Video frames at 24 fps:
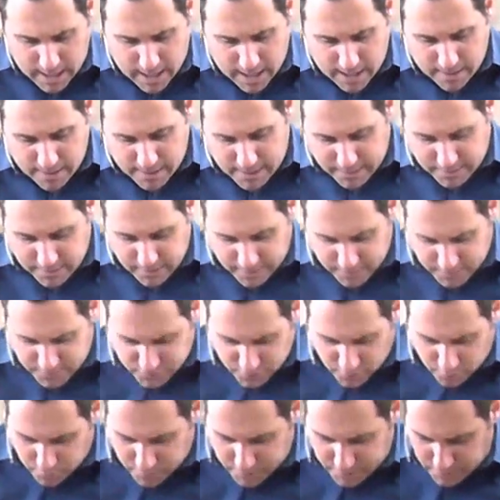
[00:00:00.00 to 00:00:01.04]
Uh, and,
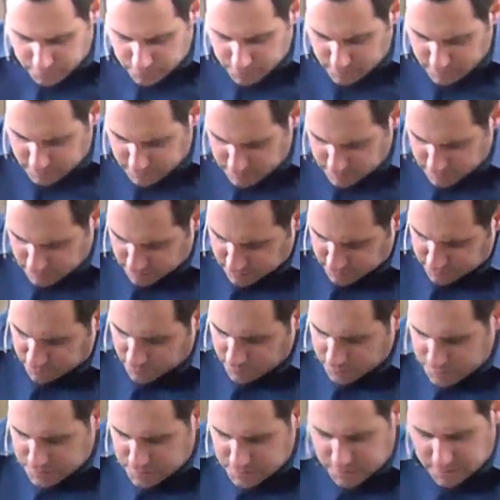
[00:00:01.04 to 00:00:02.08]
and so we, we the, the
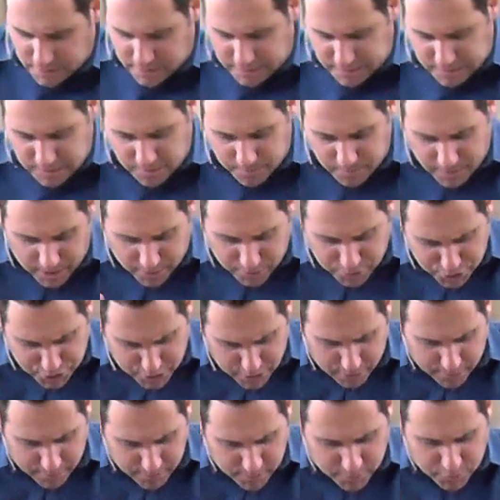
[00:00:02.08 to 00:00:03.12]
verse is, is about
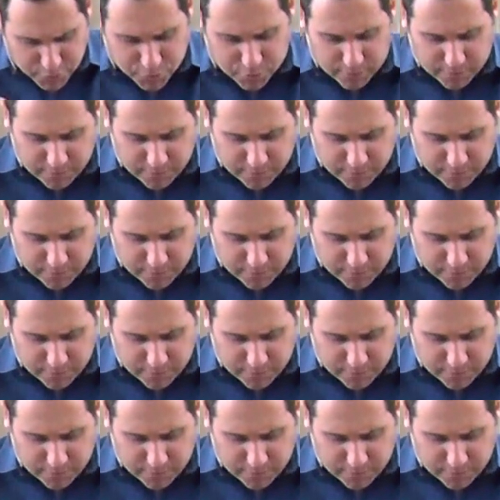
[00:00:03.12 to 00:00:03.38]
sharing